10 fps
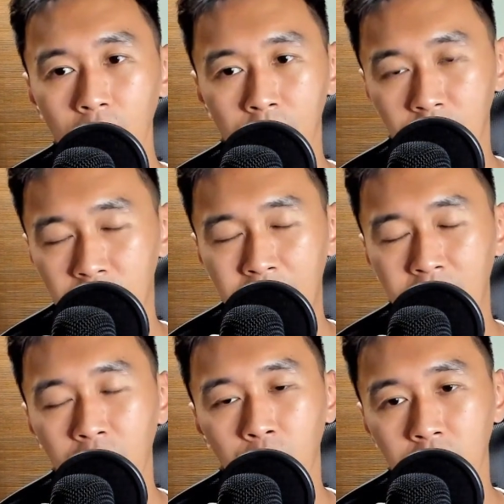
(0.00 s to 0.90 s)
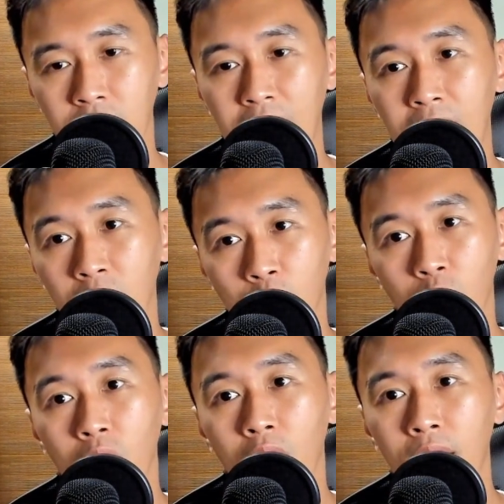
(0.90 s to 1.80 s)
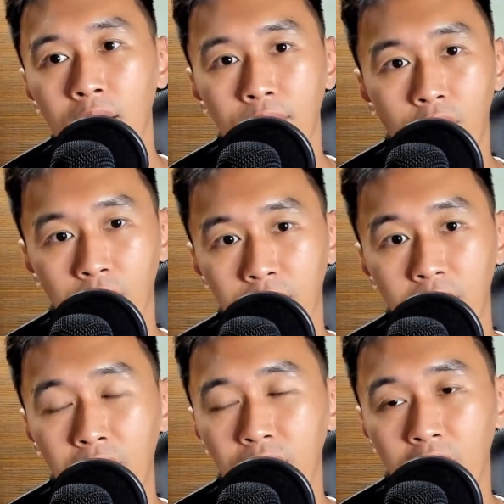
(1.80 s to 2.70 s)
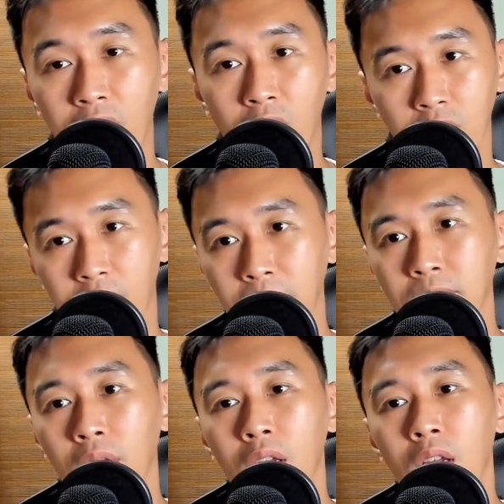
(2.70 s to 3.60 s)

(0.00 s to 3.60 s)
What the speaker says: It's likely going to stay low for a very, very long time.